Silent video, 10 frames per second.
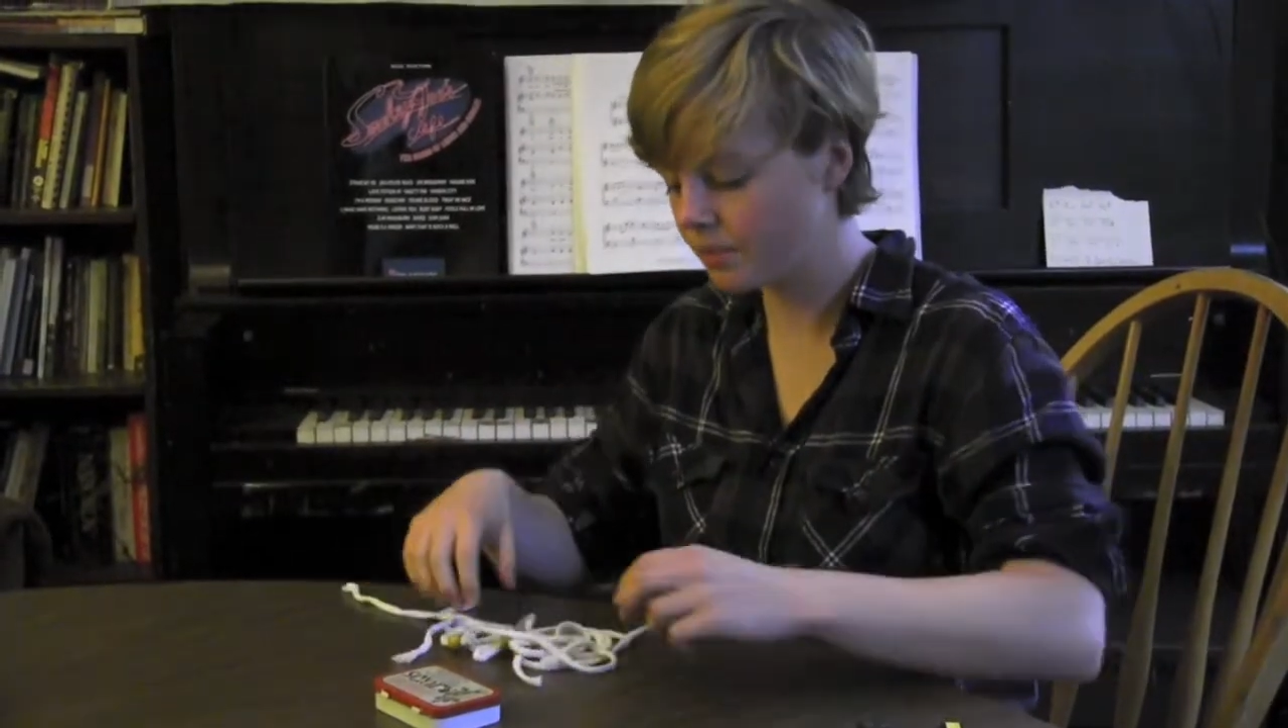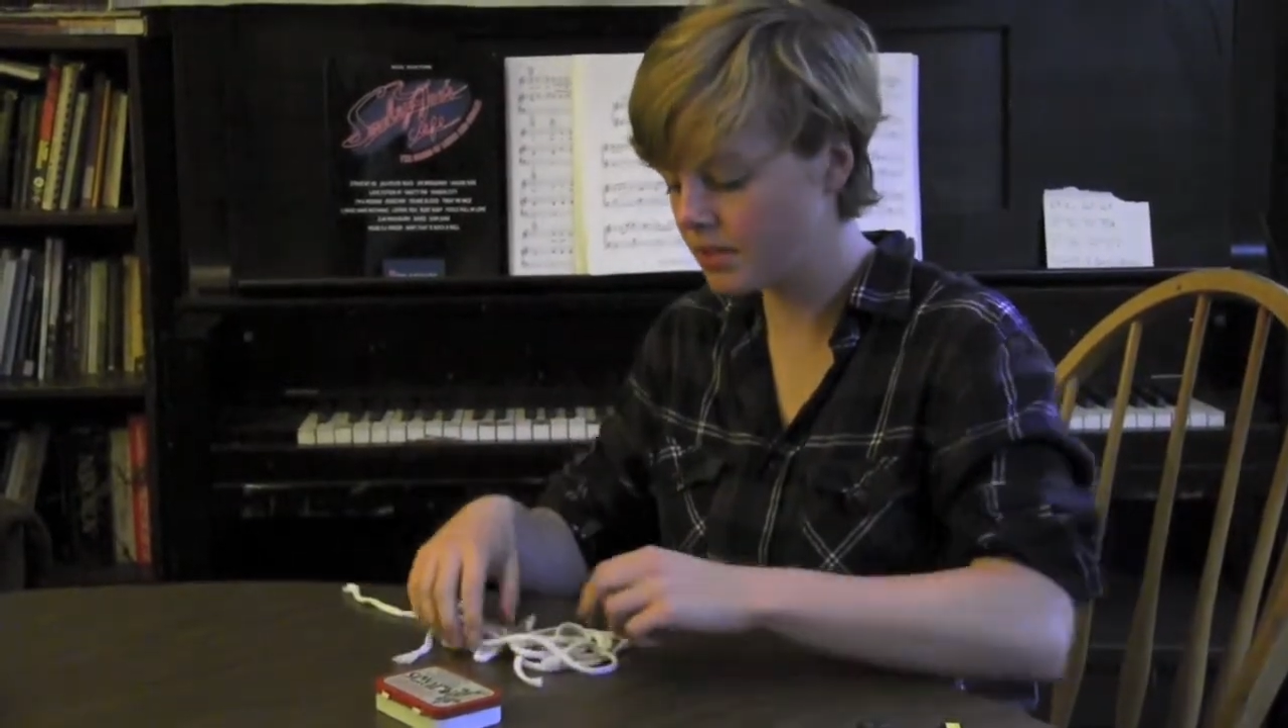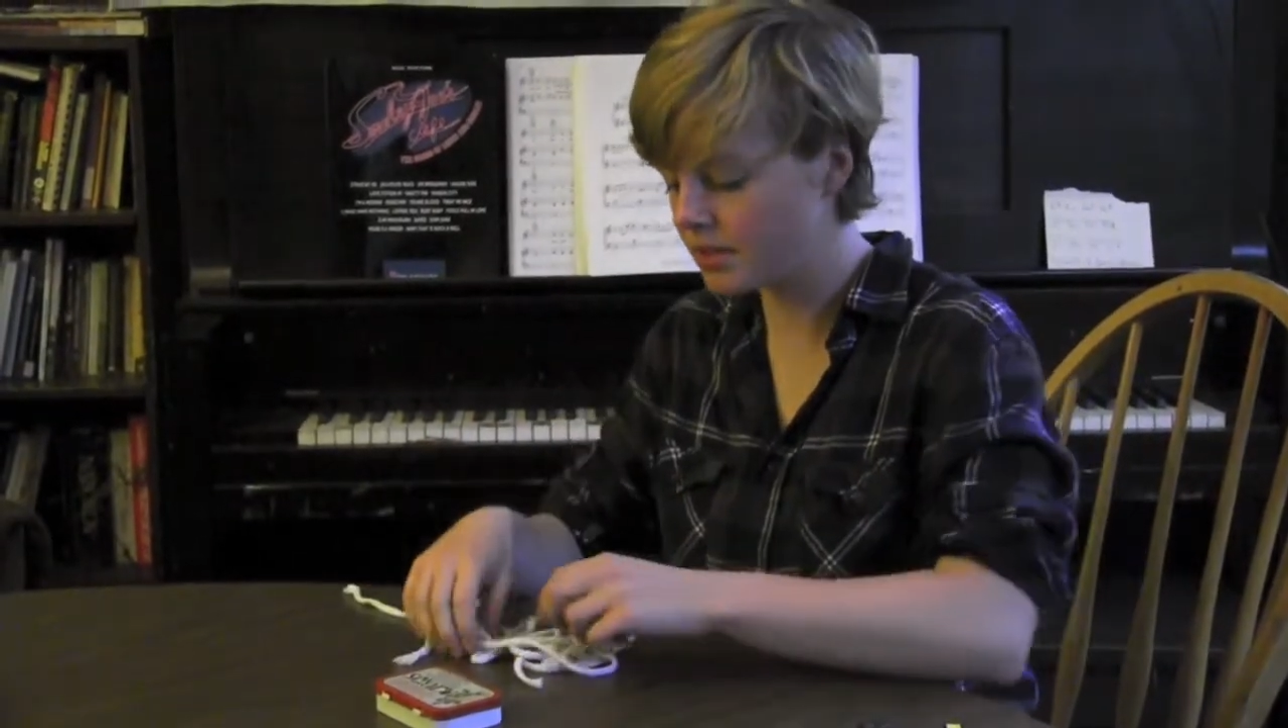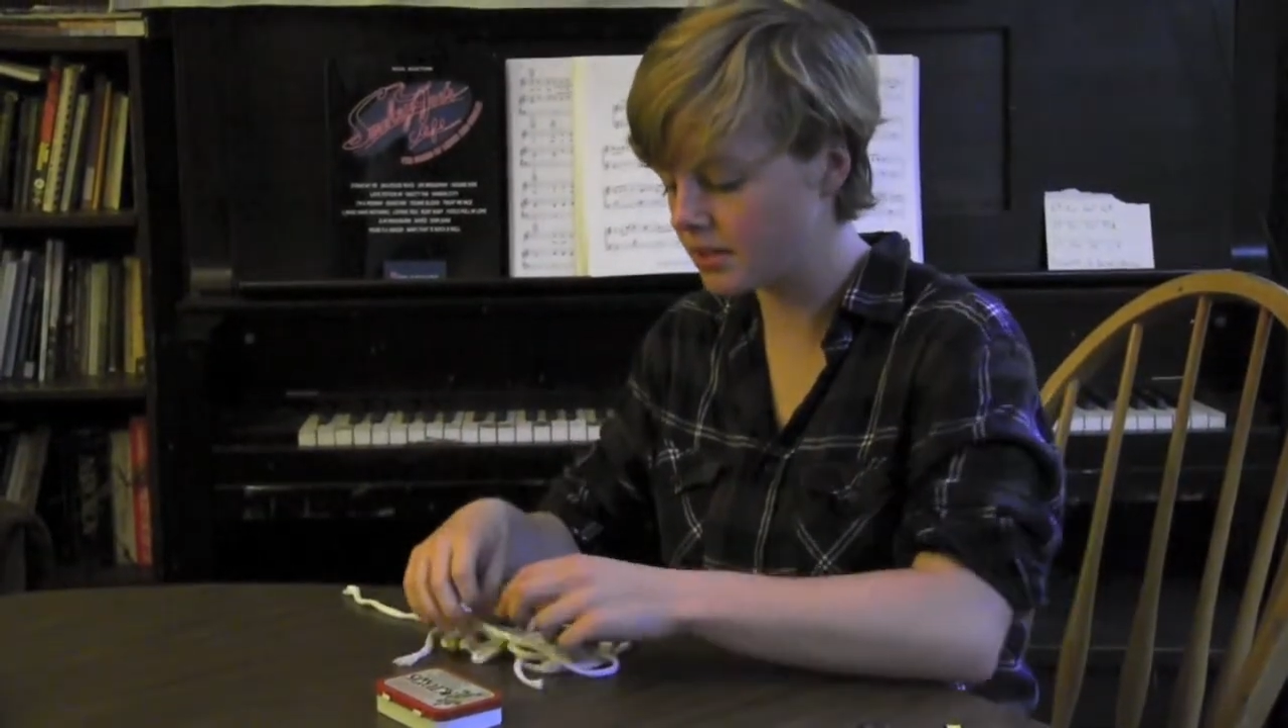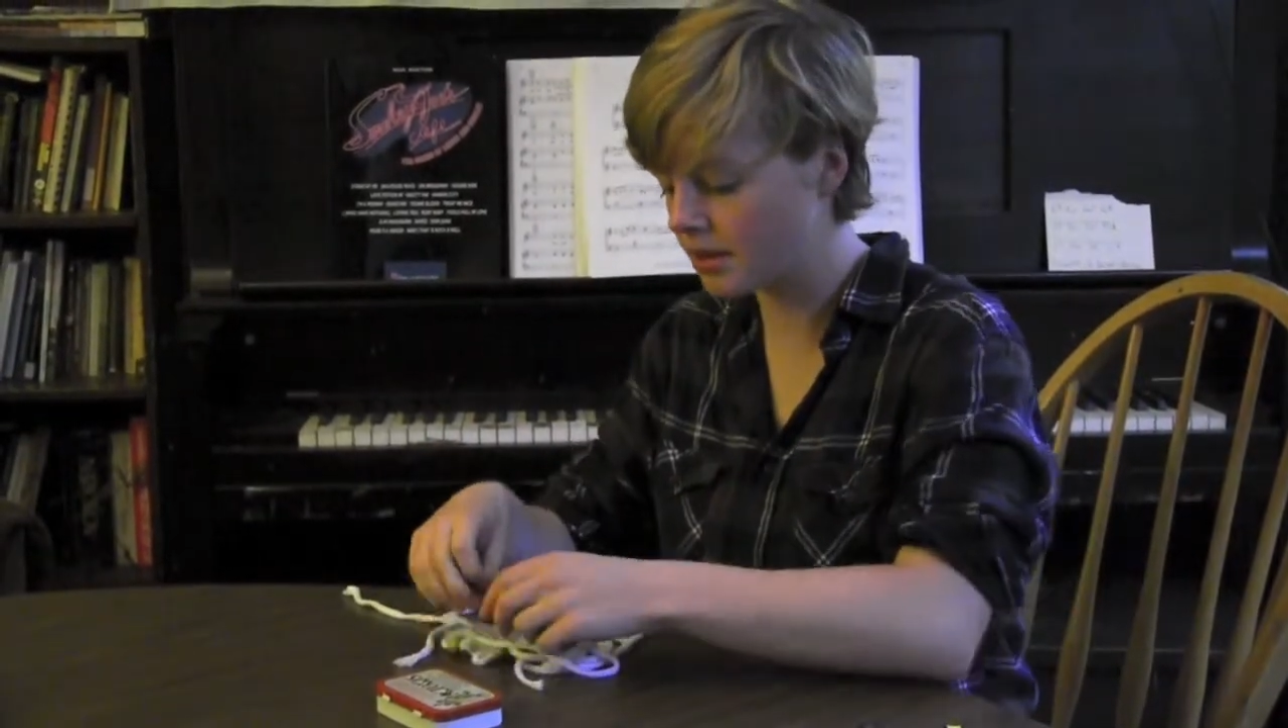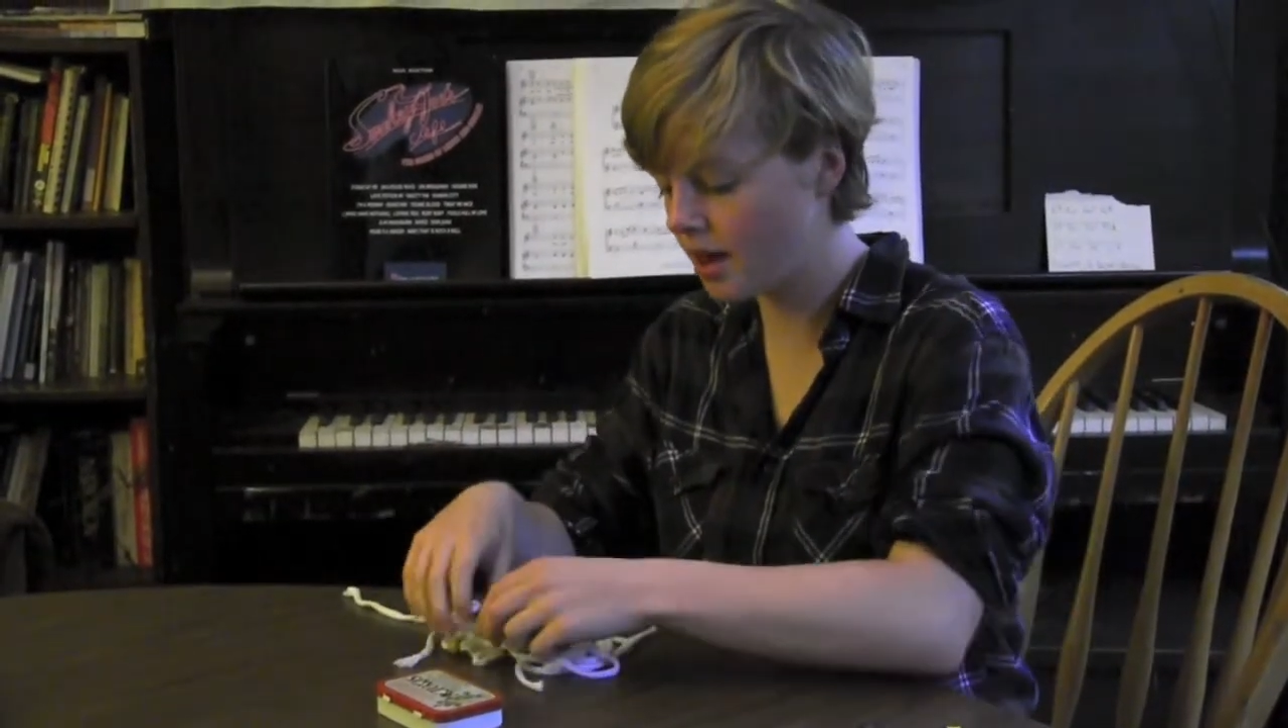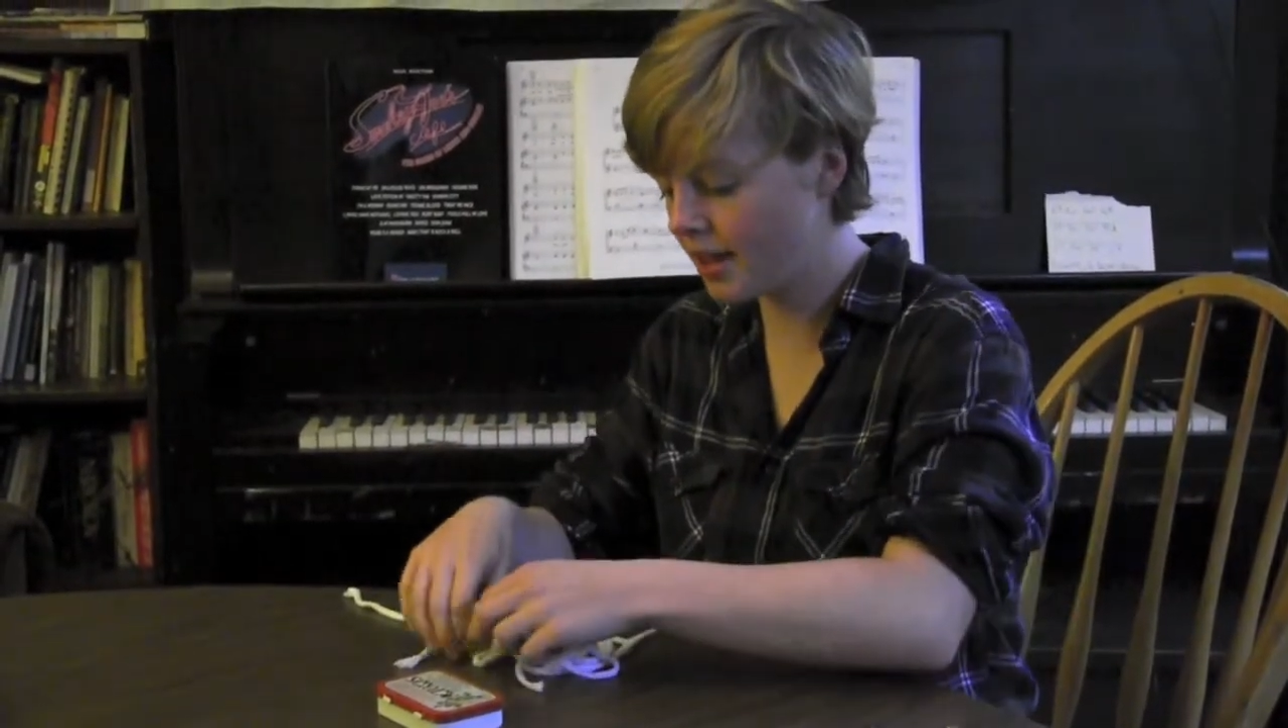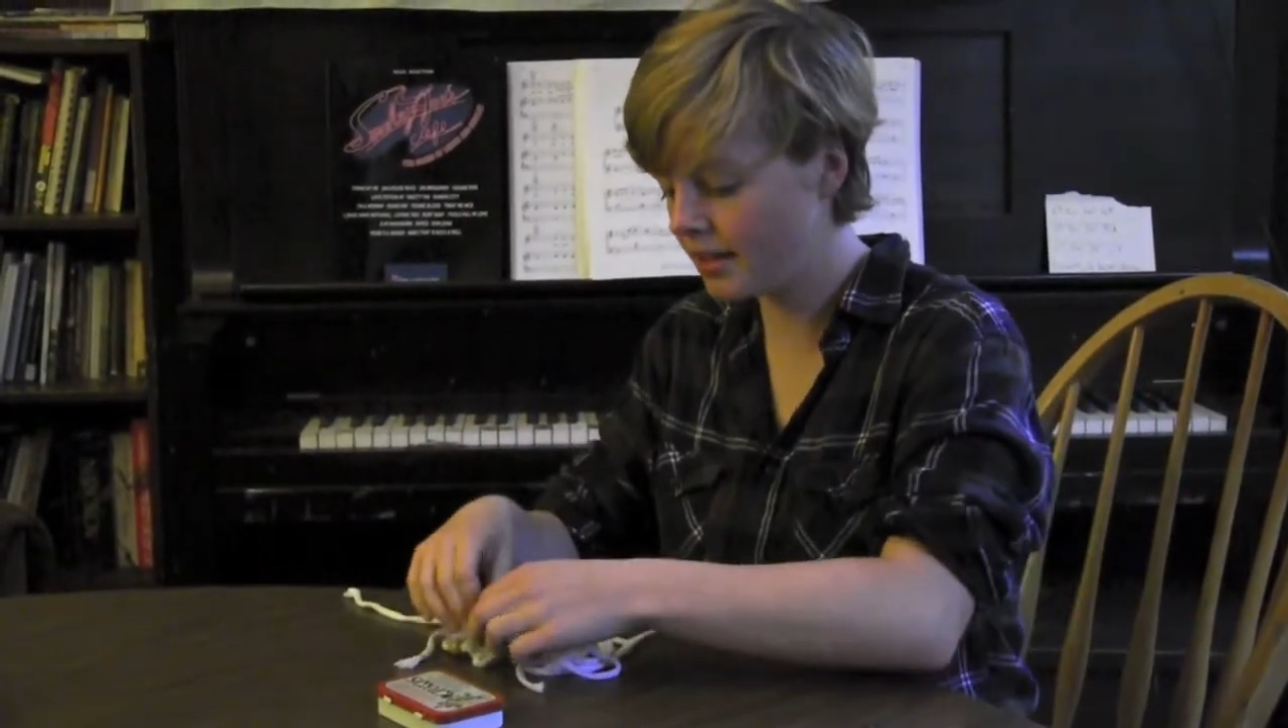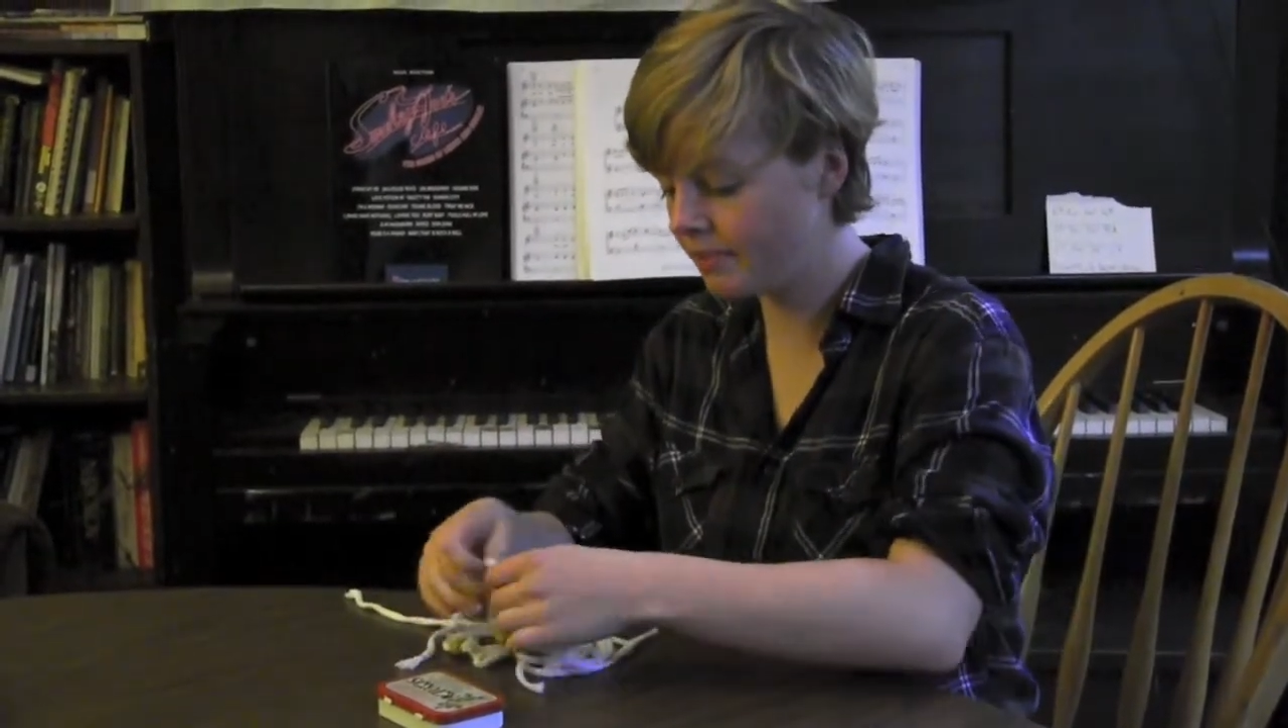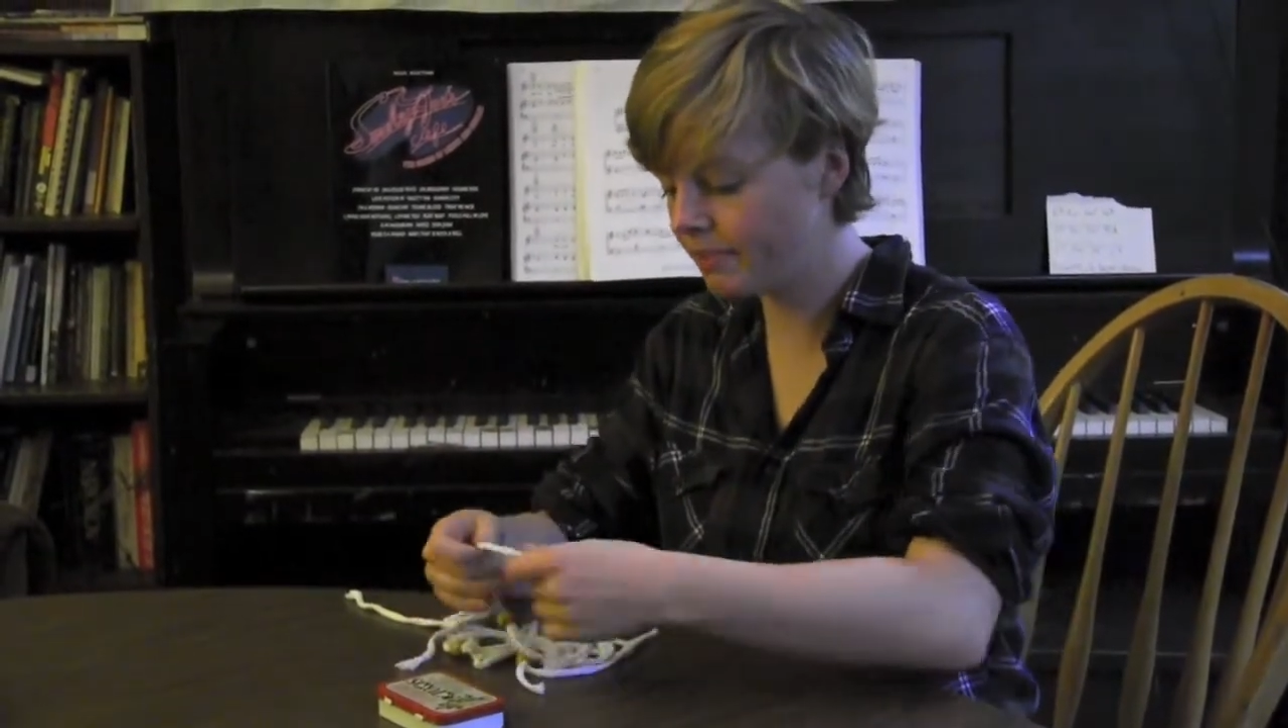This is
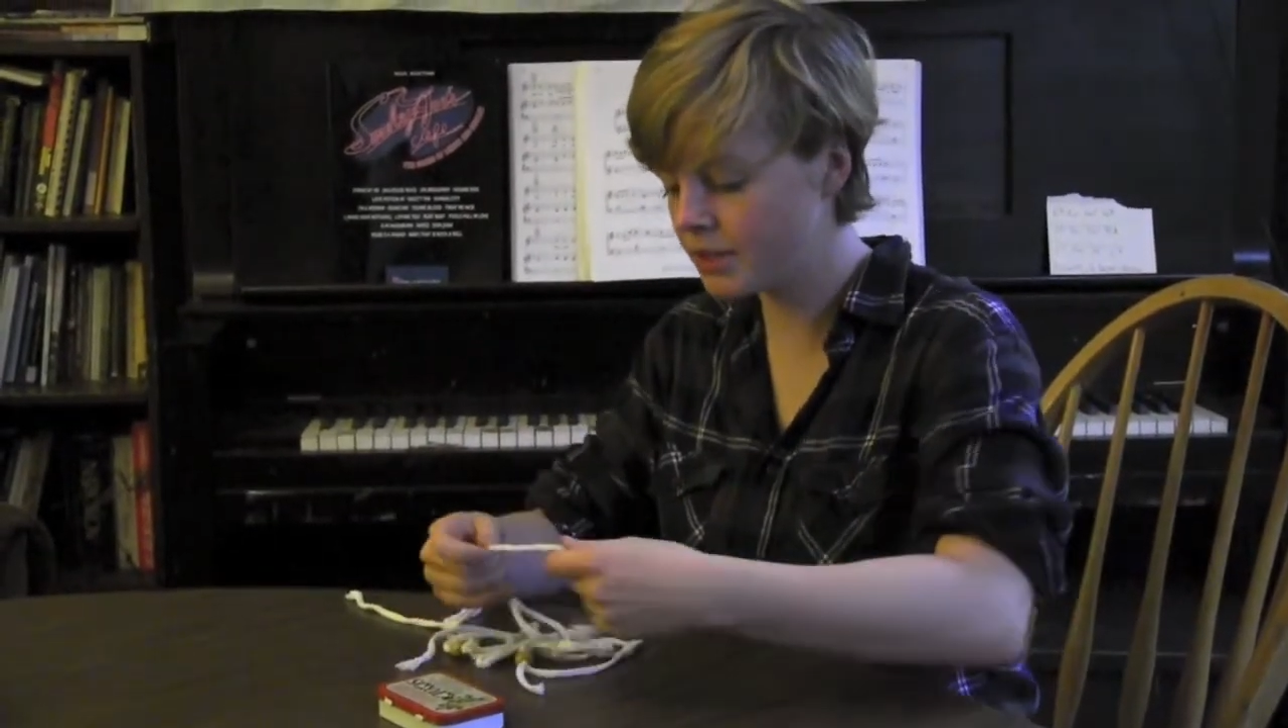cotton.